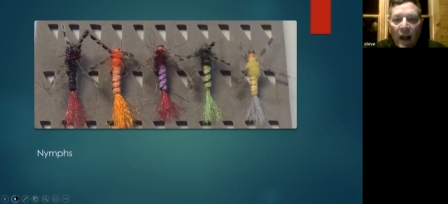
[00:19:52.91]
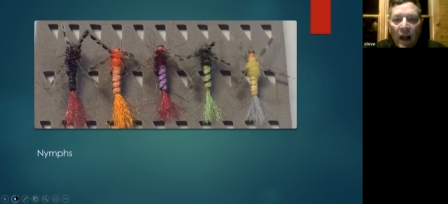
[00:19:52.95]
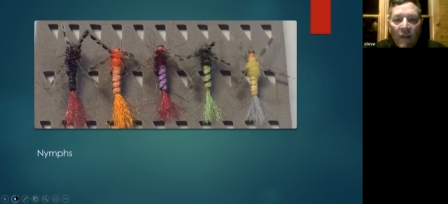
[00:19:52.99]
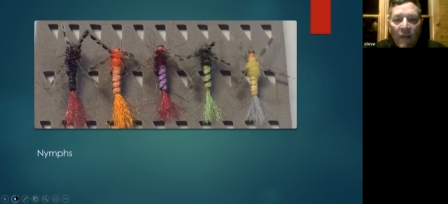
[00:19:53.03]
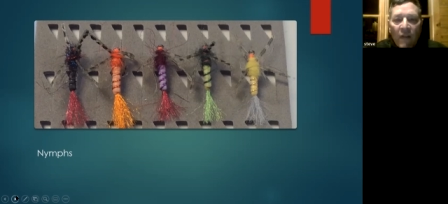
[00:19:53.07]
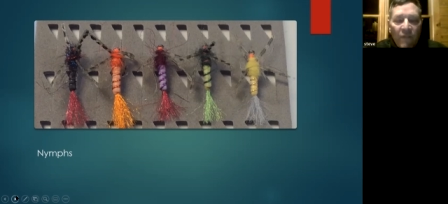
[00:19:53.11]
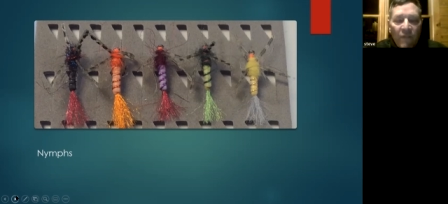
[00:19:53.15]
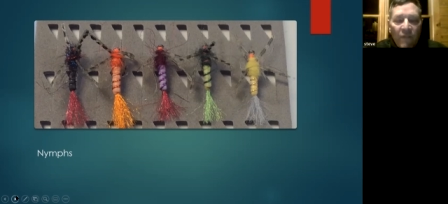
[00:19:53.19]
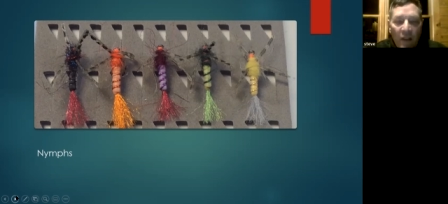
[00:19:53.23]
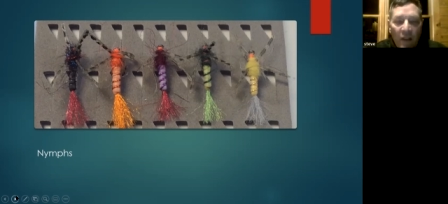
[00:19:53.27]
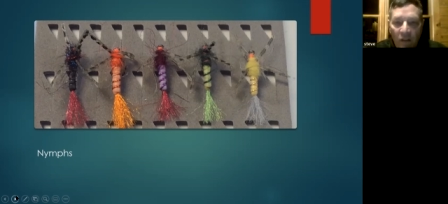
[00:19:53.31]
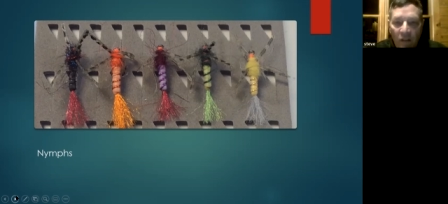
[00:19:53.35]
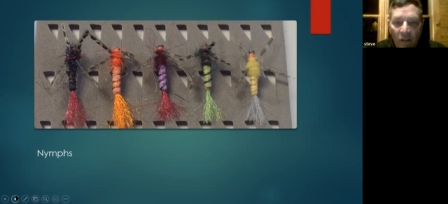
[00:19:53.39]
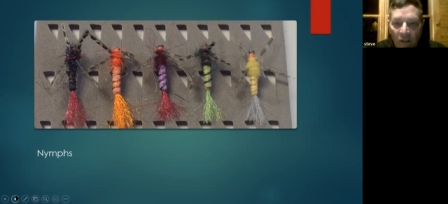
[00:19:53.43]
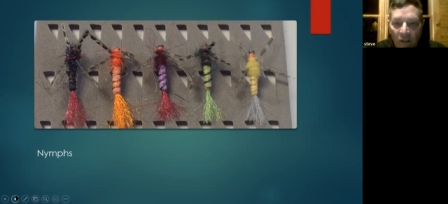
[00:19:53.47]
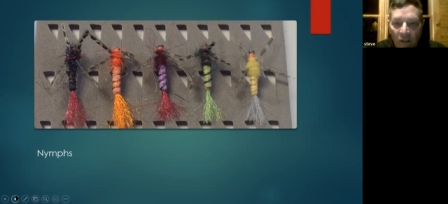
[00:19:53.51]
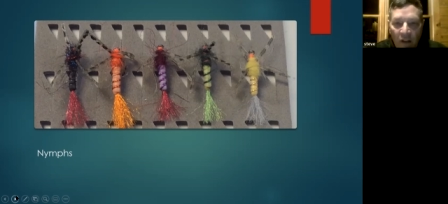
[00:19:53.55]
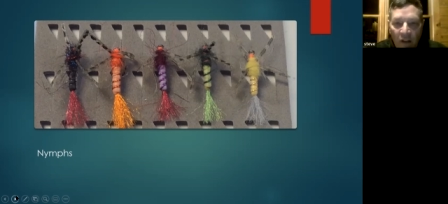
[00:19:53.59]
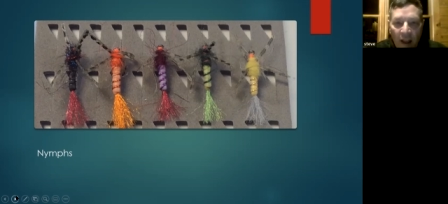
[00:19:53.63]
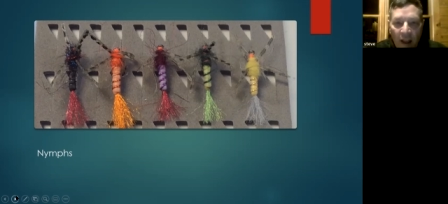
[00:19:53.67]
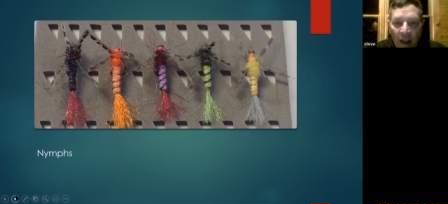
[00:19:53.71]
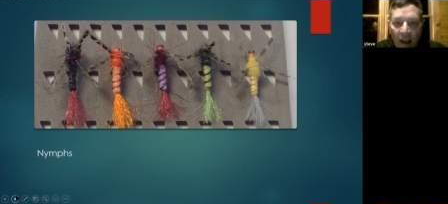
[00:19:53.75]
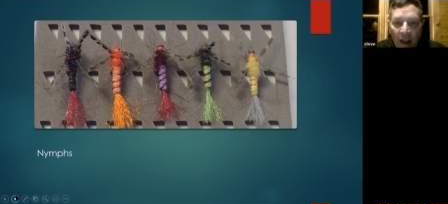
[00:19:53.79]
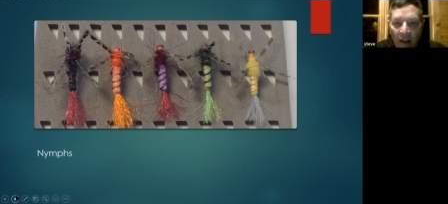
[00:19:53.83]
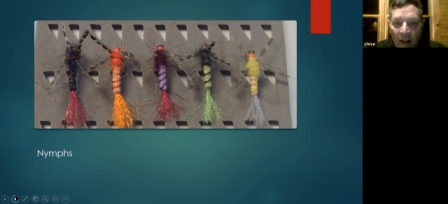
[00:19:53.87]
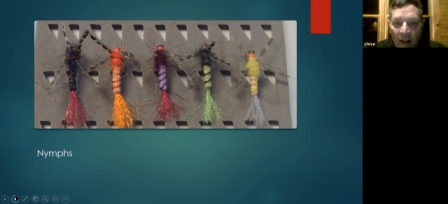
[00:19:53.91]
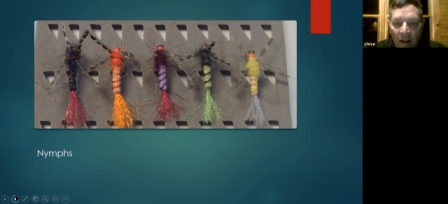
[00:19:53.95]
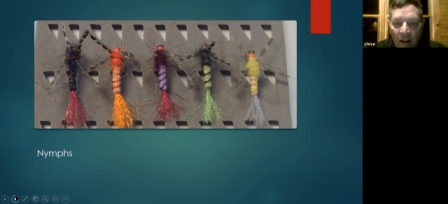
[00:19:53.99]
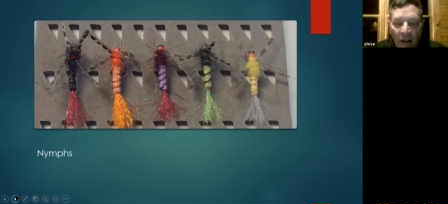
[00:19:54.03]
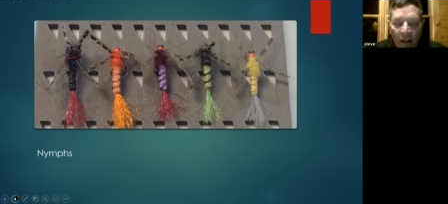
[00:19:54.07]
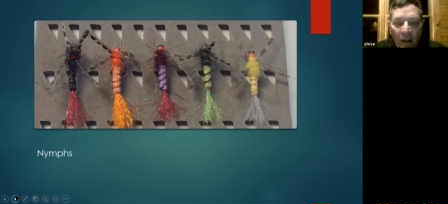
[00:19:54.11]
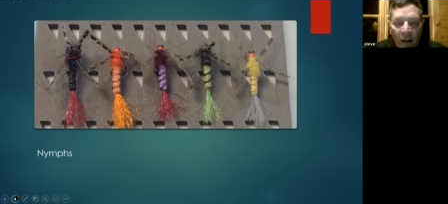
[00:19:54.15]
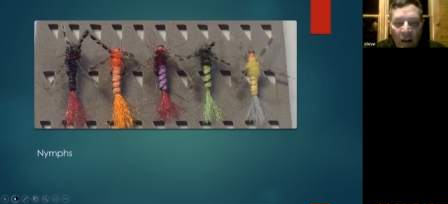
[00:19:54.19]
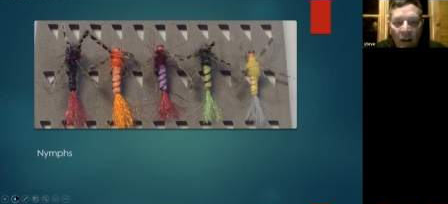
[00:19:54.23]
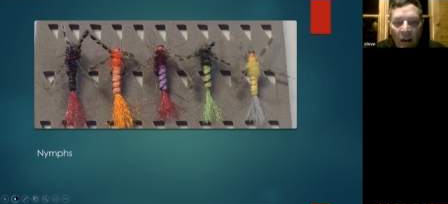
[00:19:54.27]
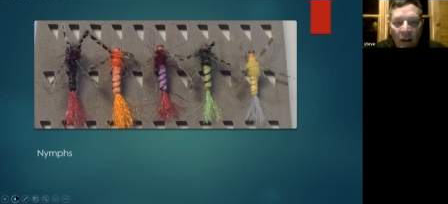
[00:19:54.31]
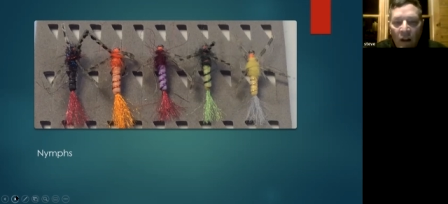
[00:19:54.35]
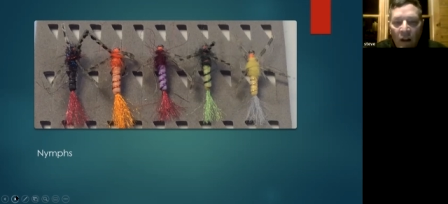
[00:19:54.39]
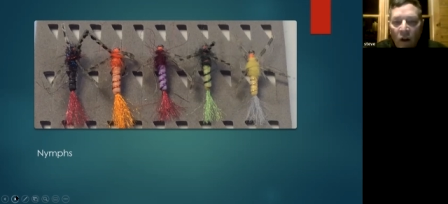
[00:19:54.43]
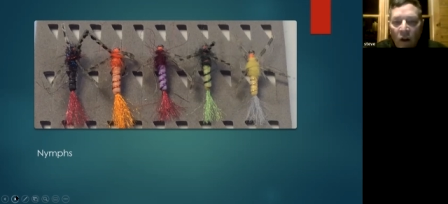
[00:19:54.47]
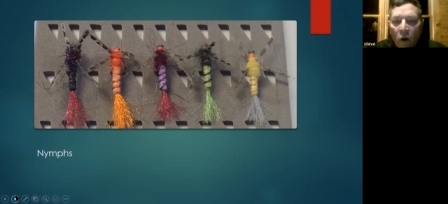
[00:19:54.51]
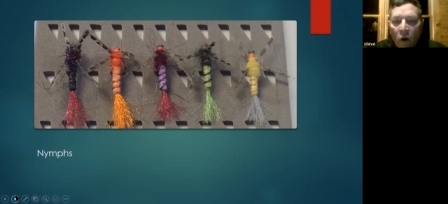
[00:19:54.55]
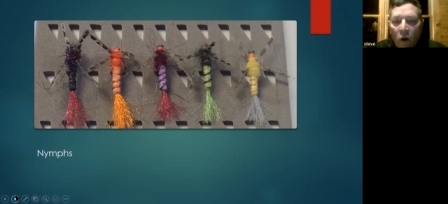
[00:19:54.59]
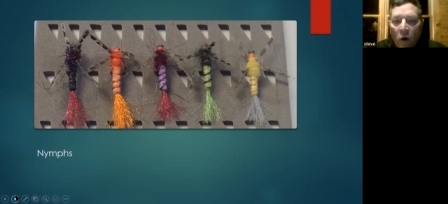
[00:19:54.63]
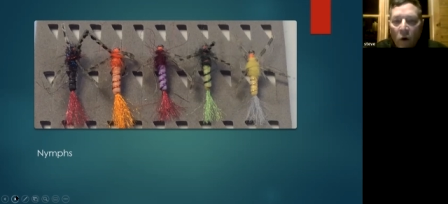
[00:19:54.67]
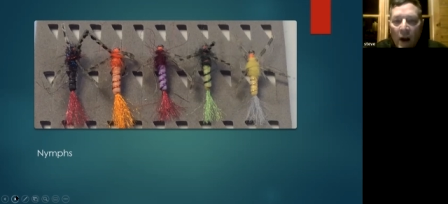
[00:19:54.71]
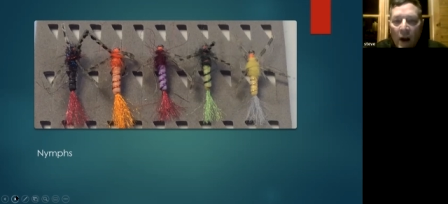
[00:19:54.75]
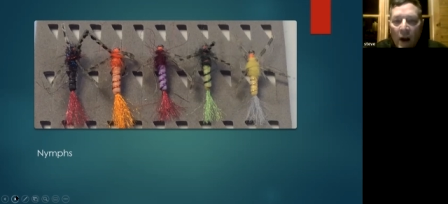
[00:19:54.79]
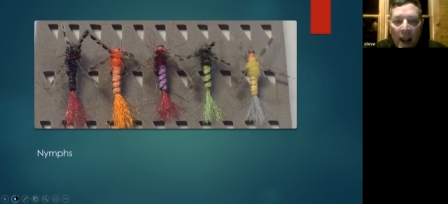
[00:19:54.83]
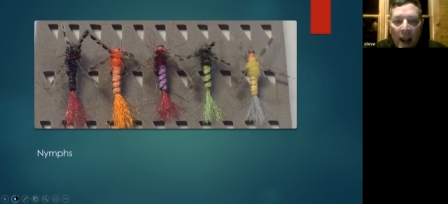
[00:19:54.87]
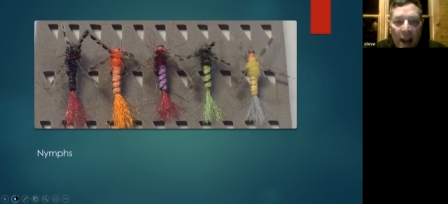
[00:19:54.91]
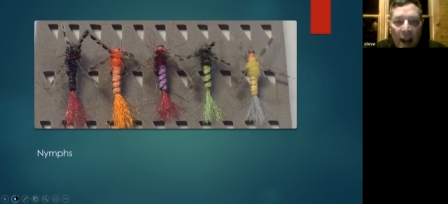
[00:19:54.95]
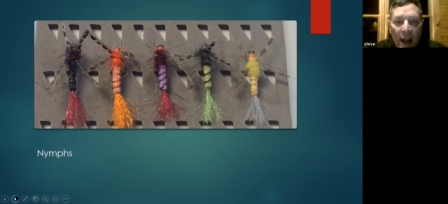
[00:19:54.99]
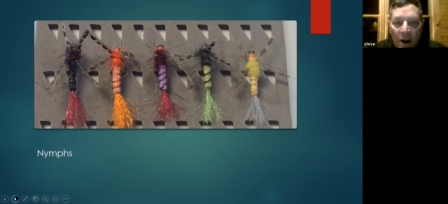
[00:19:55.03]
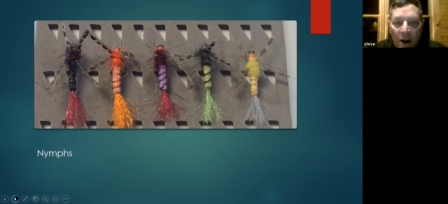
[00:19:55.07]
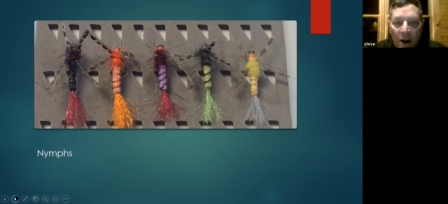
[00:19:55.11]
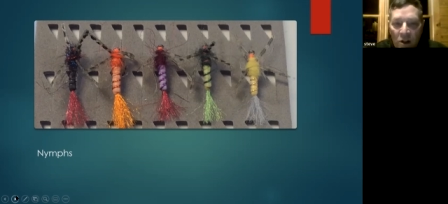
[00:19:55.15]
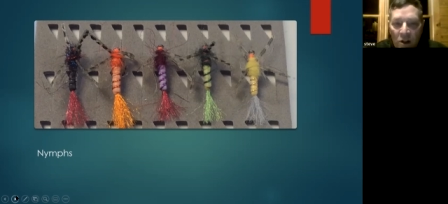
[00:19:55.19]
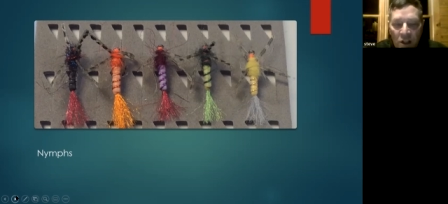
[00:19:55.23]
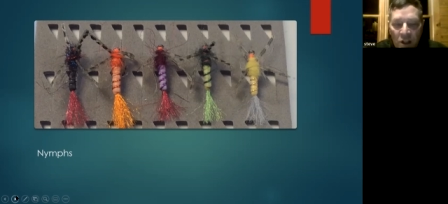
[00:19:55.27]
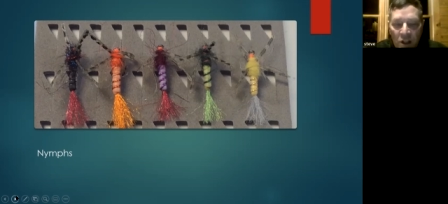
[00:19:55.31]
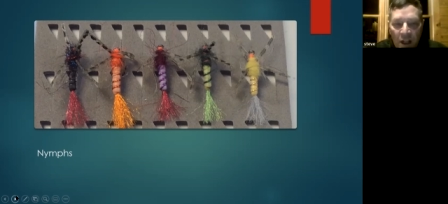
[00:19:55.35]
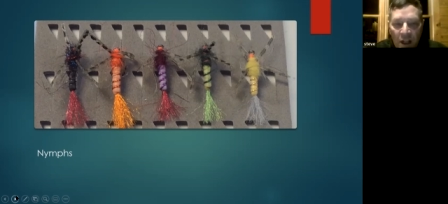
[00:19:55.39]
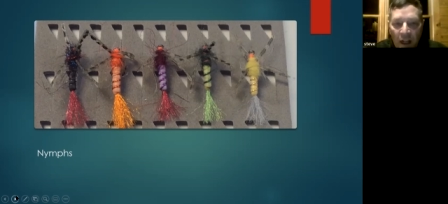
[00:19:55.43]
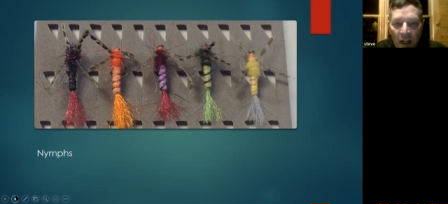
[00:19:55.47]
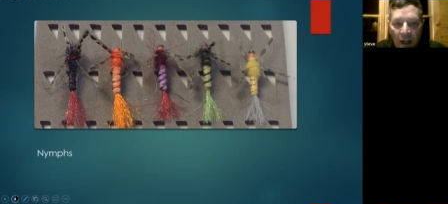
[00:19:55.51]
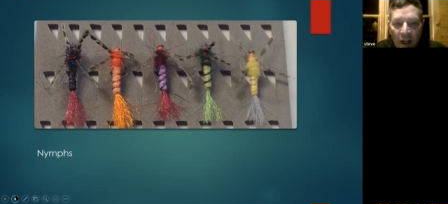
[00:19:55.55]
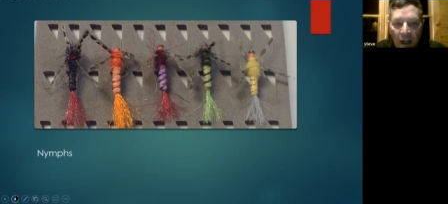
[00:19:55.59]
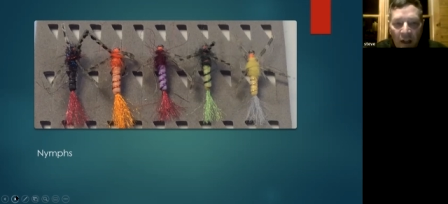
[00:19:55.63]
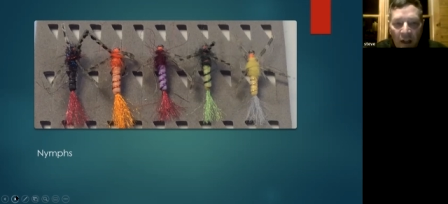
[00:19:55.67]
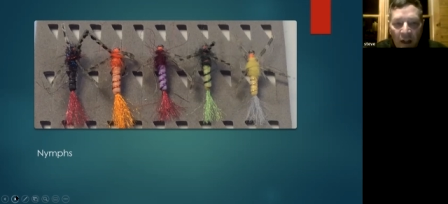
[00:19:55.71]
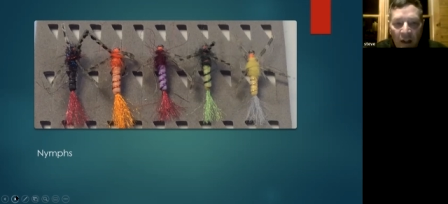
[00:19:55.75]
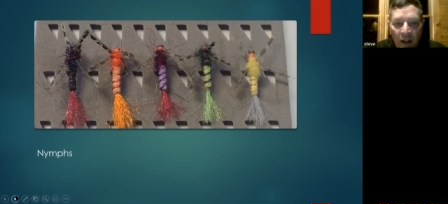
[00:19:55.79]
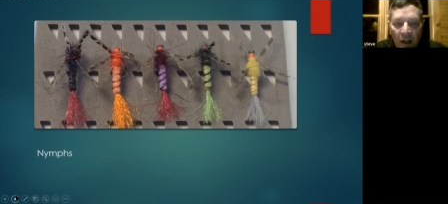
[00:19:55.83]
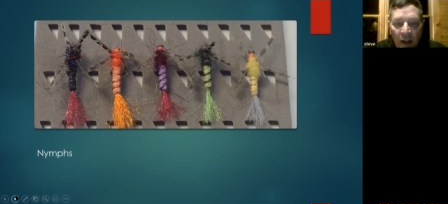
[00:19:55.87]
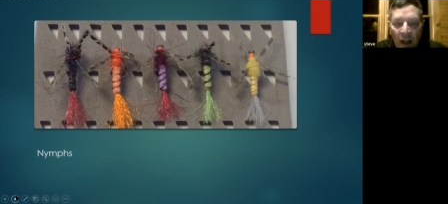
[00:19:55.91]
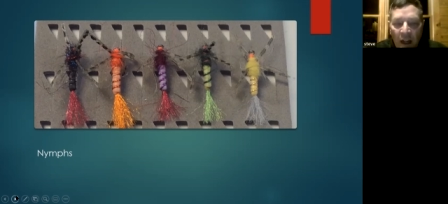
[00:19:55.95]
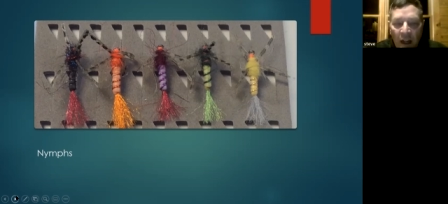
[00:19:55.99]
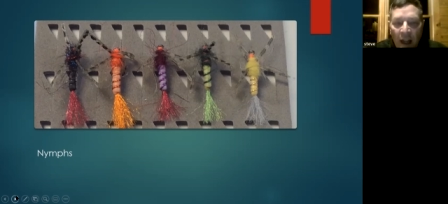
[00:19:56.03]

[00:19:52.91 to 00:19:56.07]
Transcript: a pheasant tail or a hare's ear.